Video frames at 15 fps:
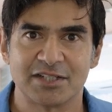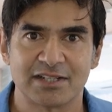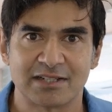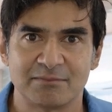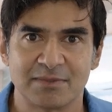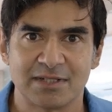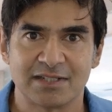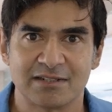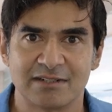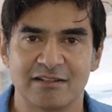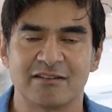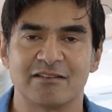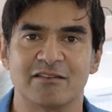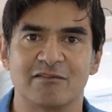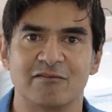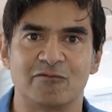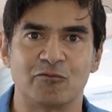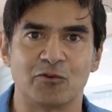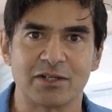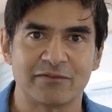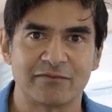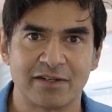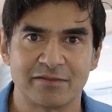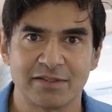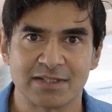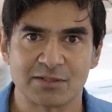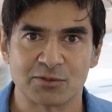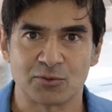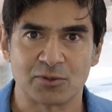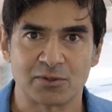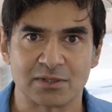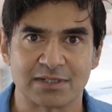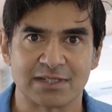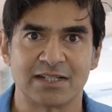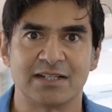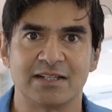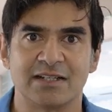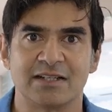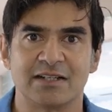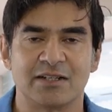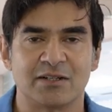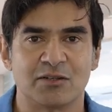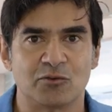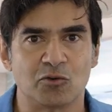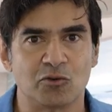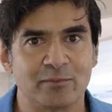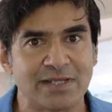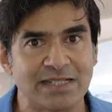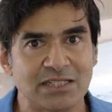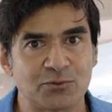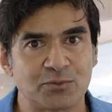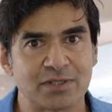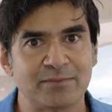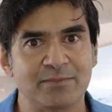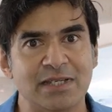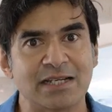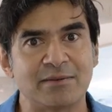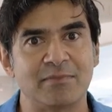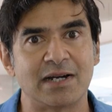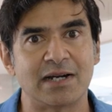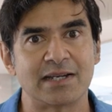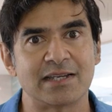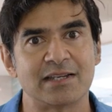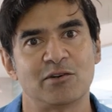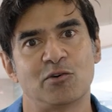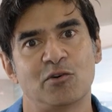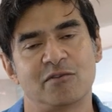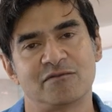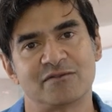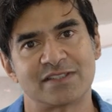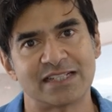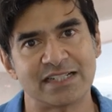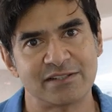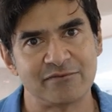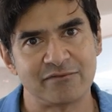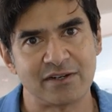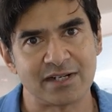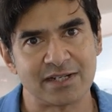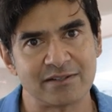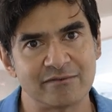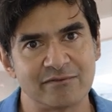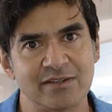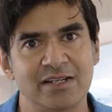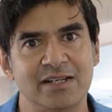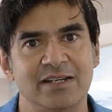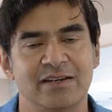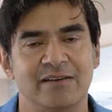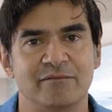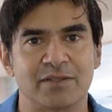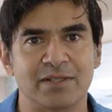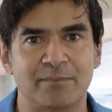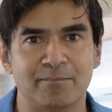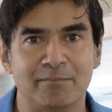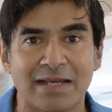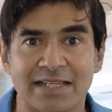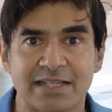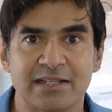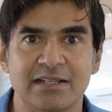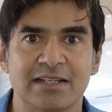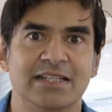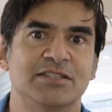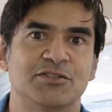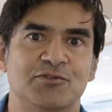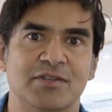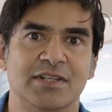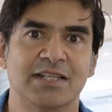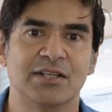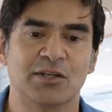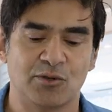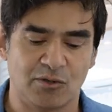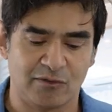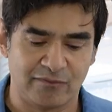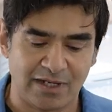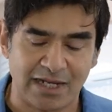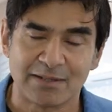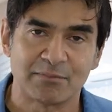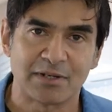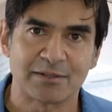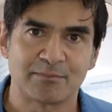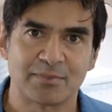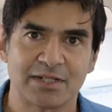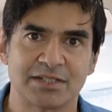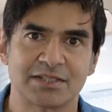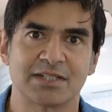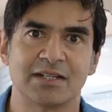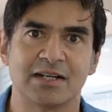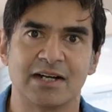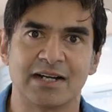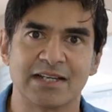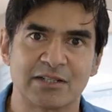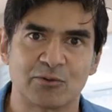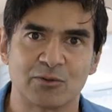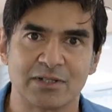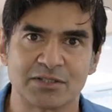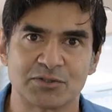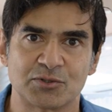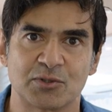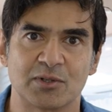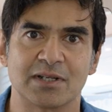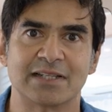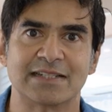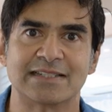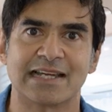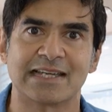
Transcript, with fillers: gentleman, 45 years old, obese with a BMI of 35 with a medical history of high blood pressure, high cholesterol and